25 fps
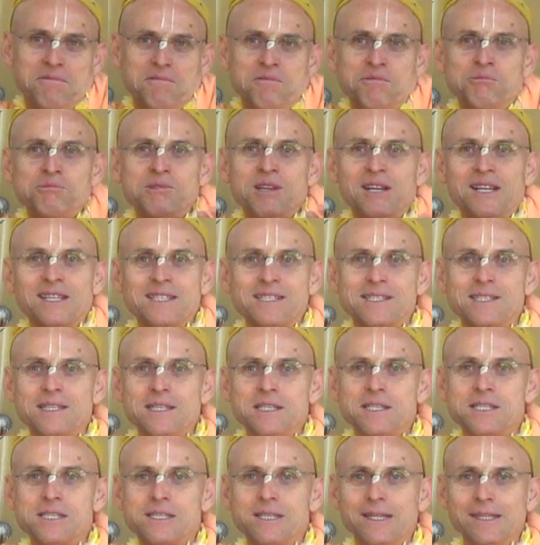who does
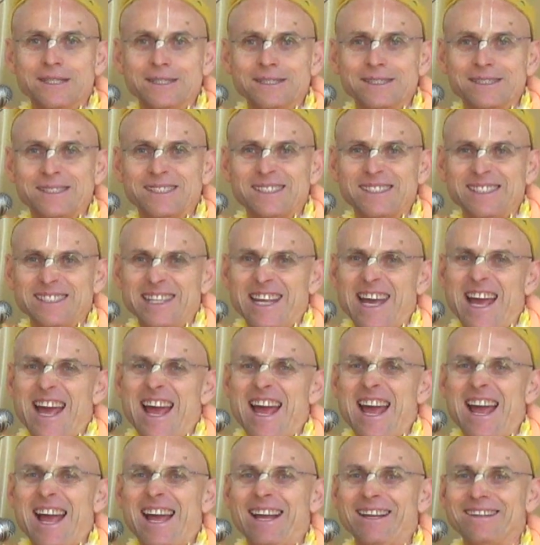these things?
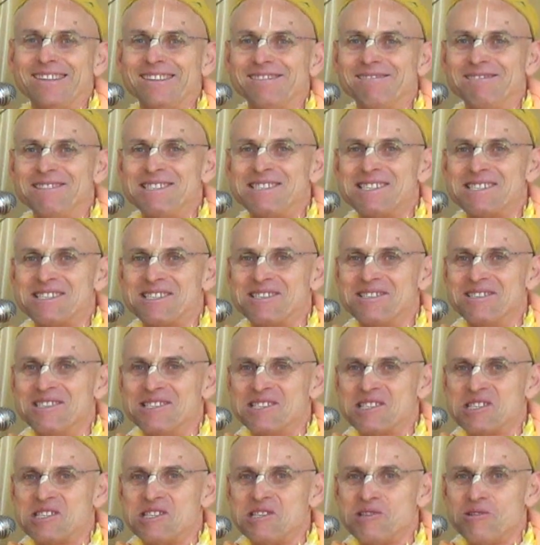We're just going
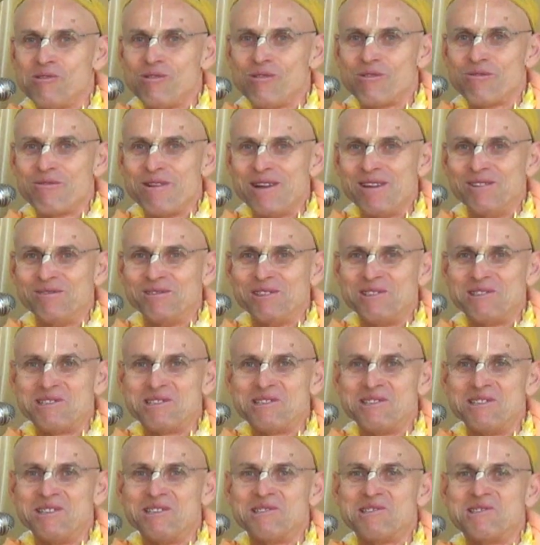to sit all around
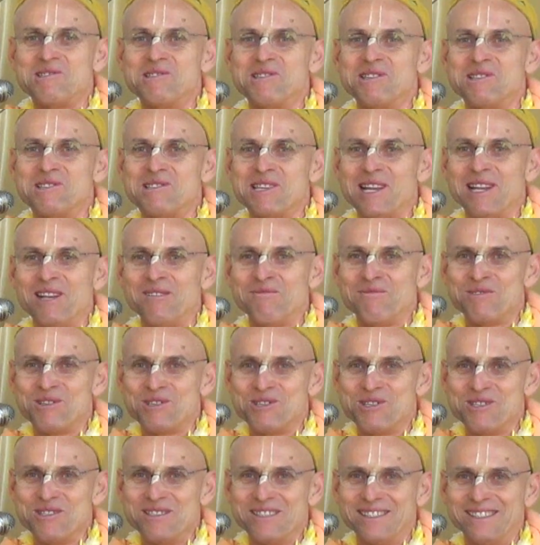the
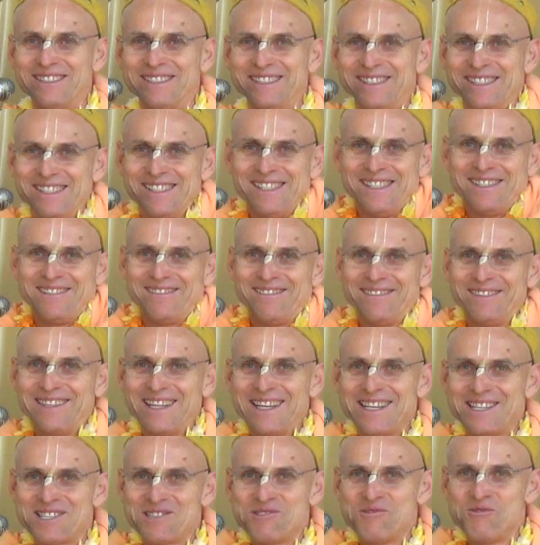television.
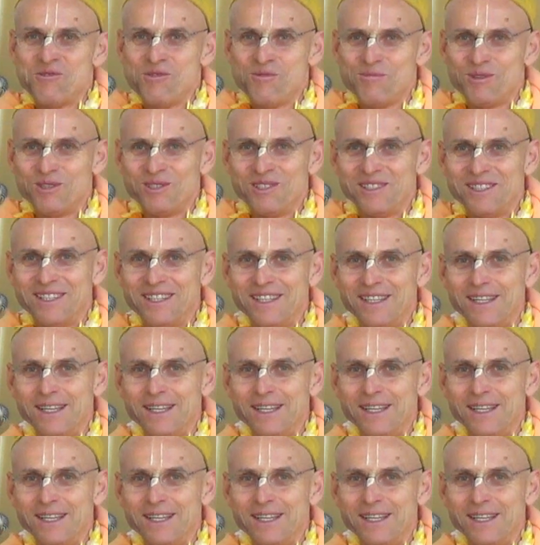That's normal.